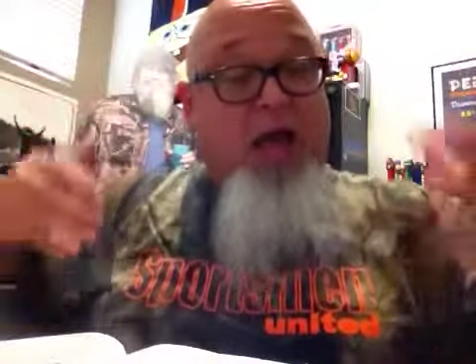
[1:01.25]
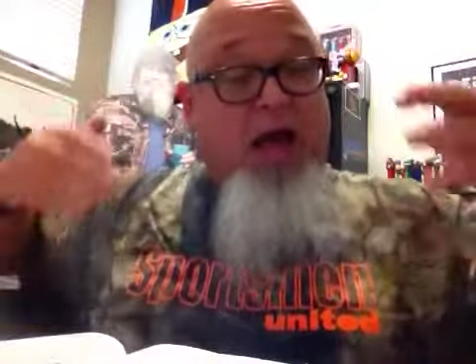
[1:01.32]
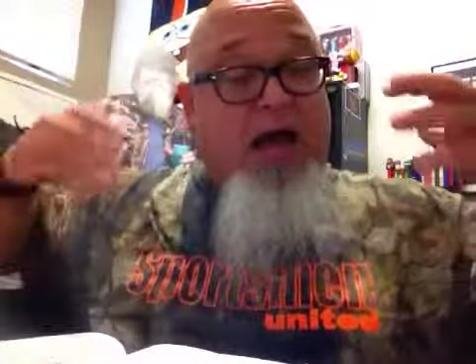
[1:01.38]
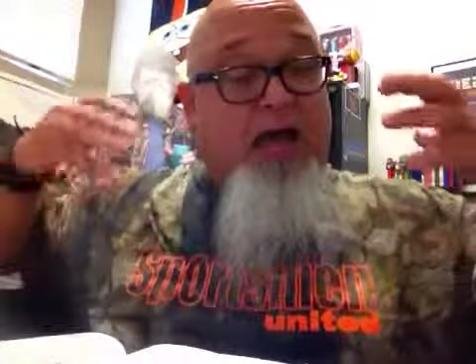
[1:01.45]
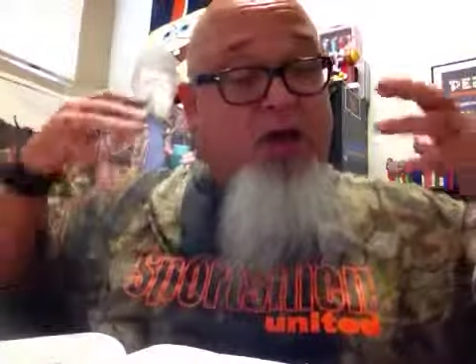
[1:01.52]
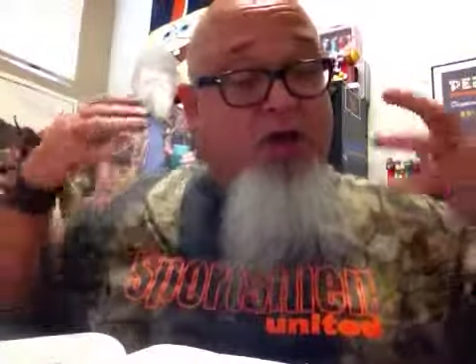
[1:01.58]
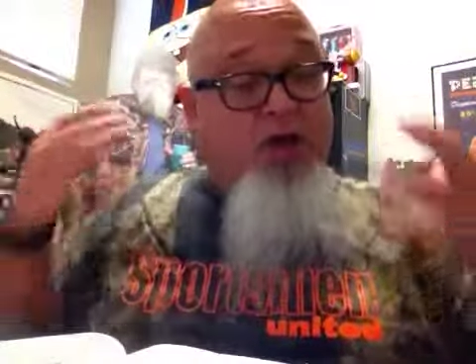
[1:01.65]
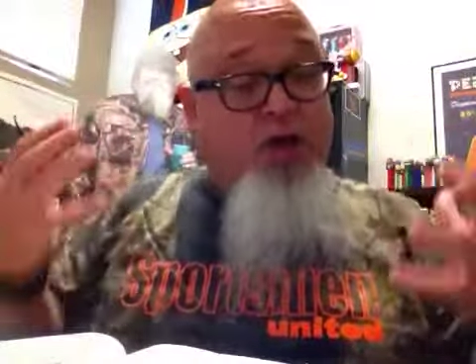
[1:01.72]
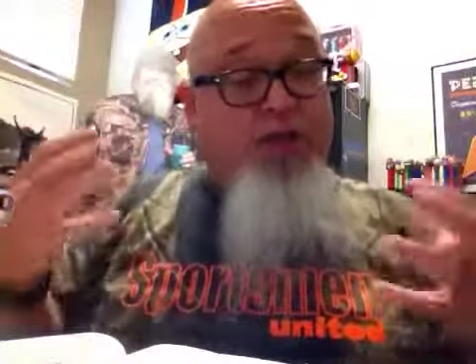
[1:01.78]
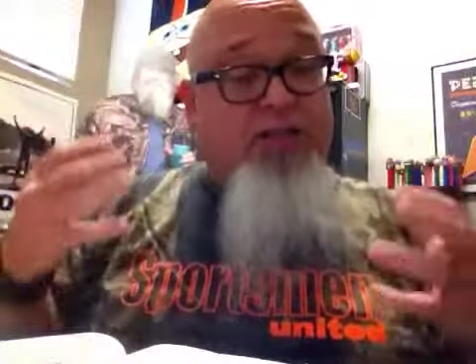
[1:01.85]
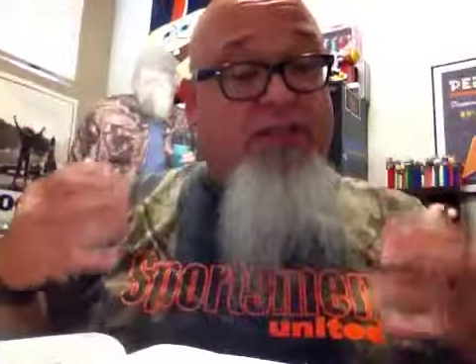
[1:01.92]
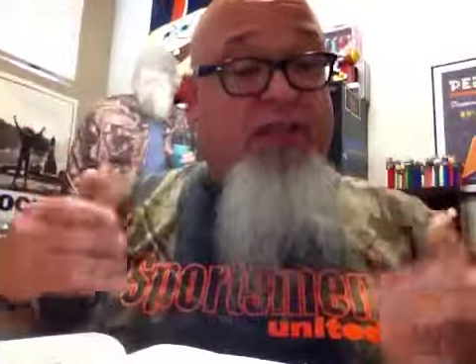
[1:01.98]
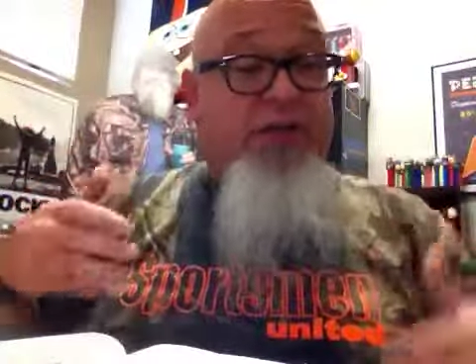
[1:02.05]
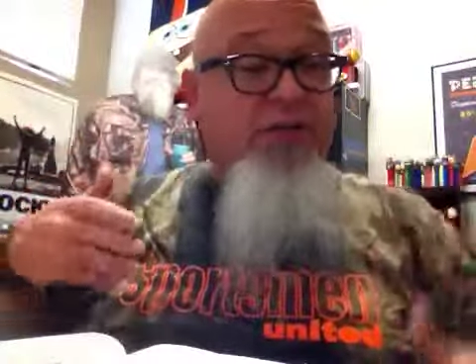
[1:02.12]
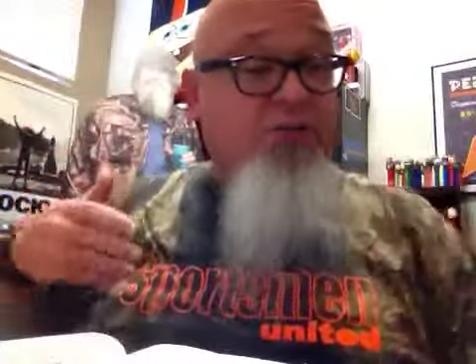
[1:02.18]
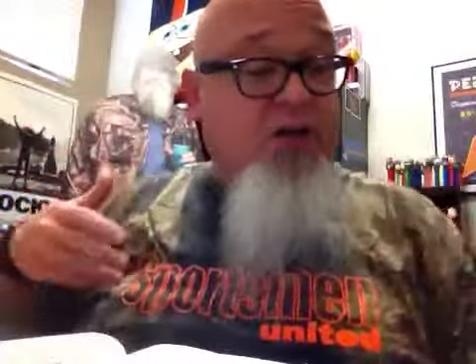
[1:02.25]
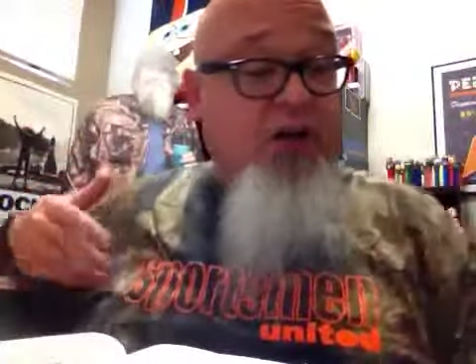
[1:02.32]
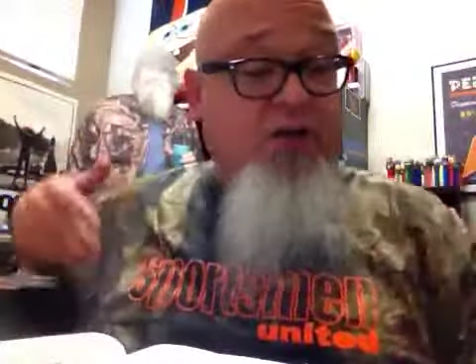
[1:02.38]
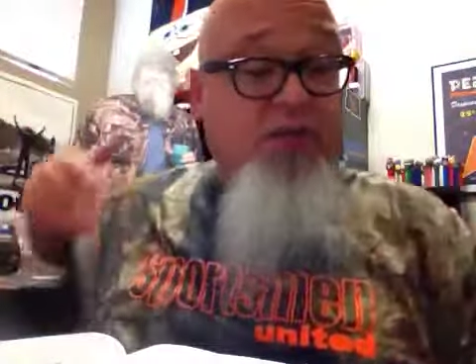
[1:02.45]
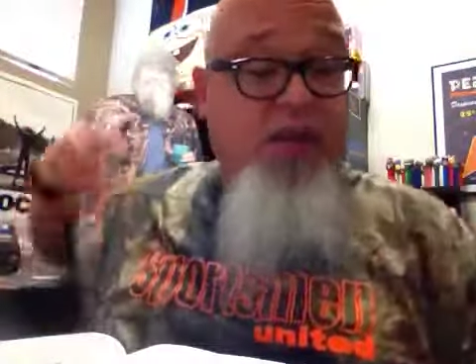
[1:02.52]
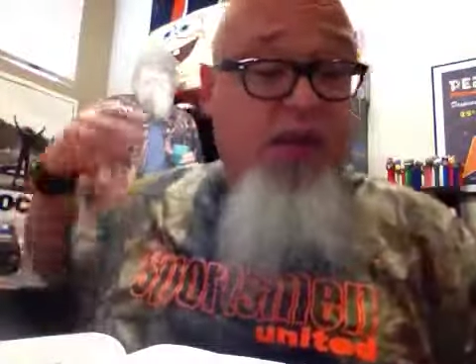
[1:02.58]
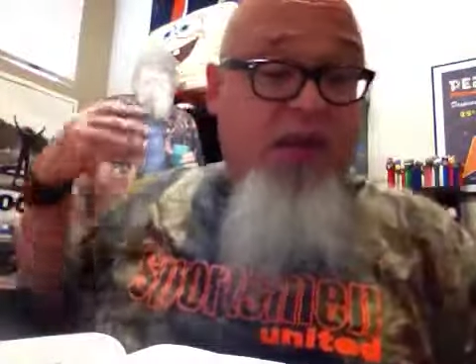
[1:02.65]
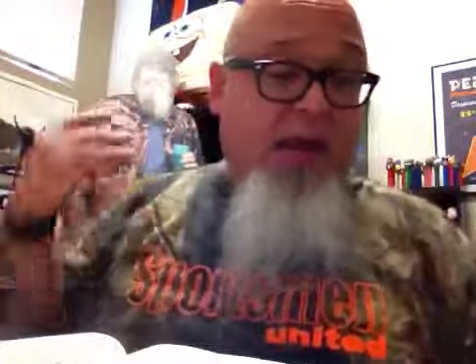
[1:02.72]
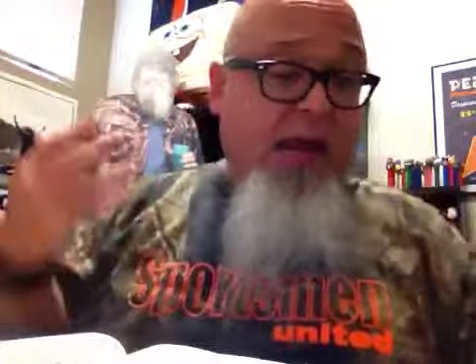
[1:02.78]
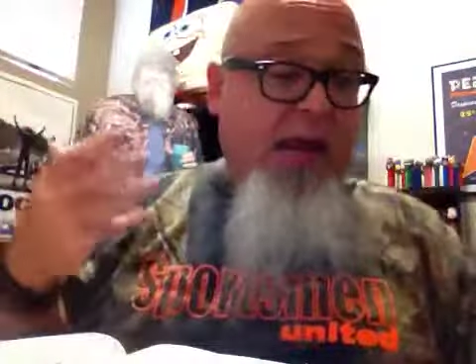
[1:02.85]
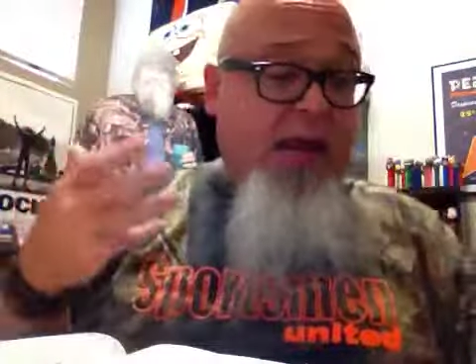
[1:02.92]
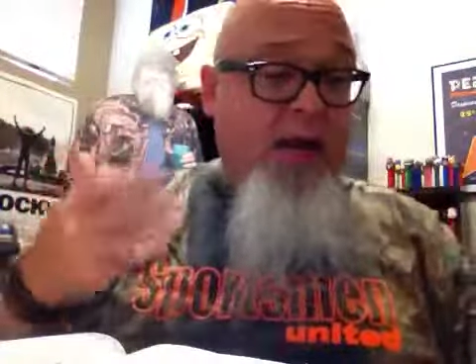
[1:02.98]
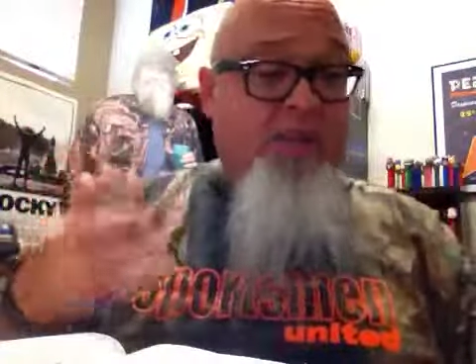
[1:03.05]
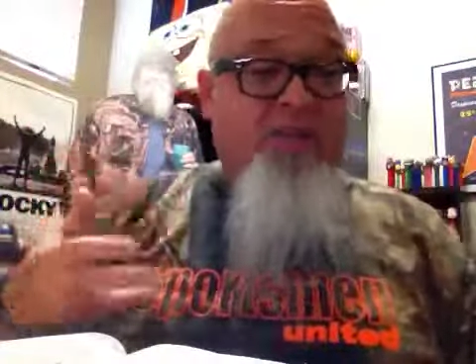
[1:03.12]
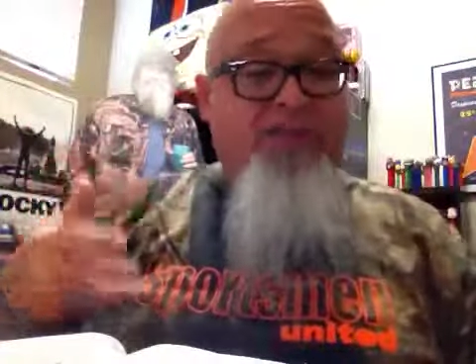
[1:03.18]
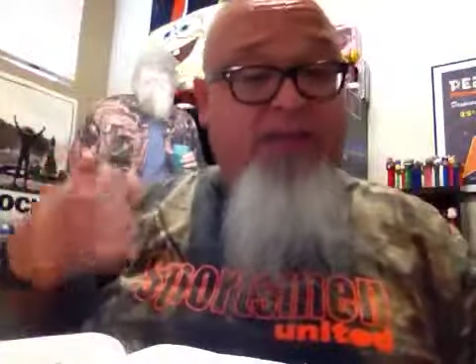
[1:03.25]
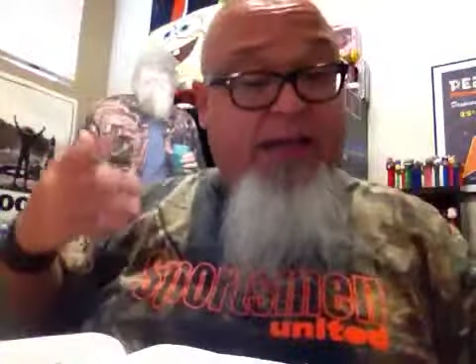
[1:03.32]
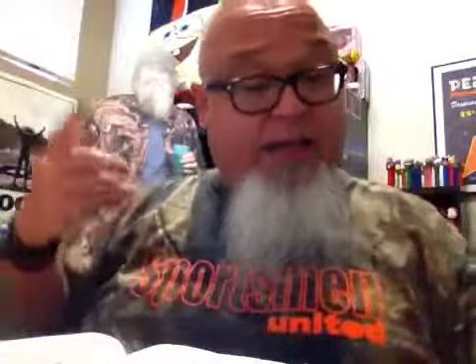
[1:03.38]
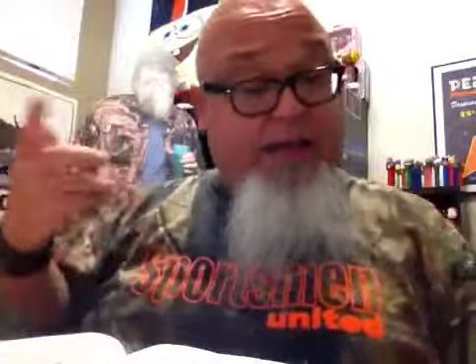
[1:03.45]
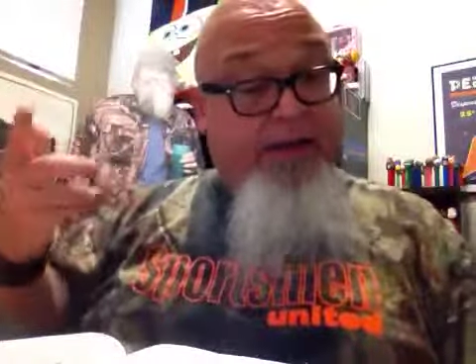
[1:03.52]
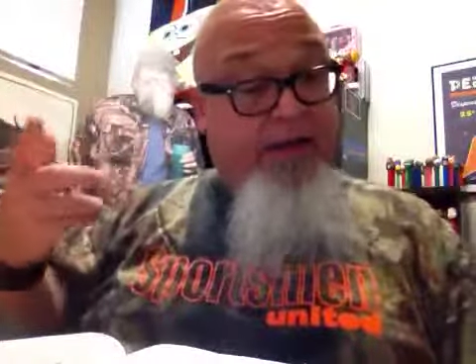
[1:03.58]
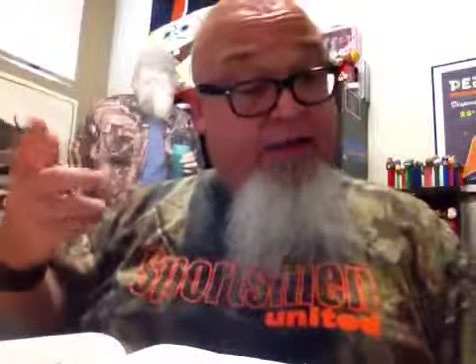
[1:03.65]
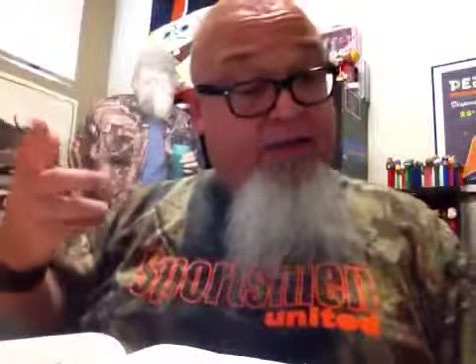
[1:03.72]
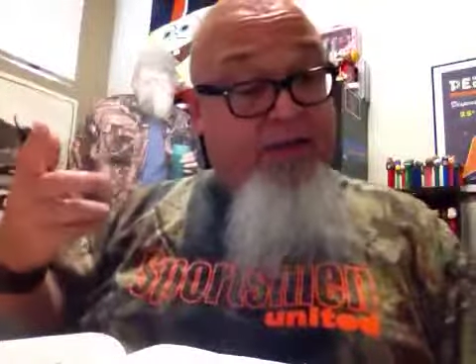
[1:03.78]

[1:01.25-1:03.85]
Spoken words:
I looked and I saw the Lamb standing on